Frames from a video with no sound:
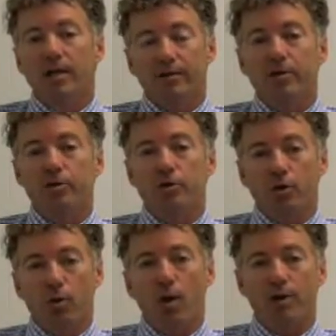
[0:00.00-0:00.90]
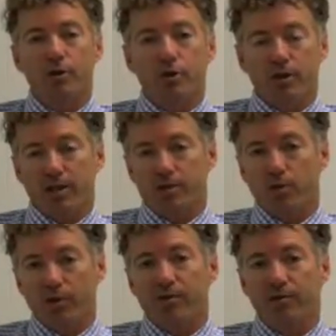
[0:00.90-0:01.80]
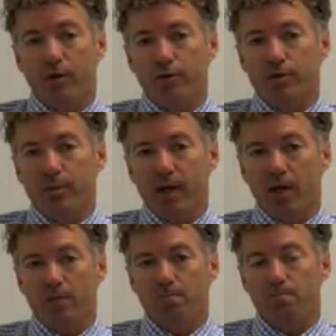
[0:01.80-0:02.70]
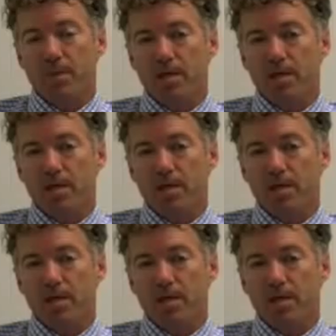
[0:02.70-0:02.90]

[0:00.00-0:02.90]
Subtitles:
and then there's no question as to what the vote is about.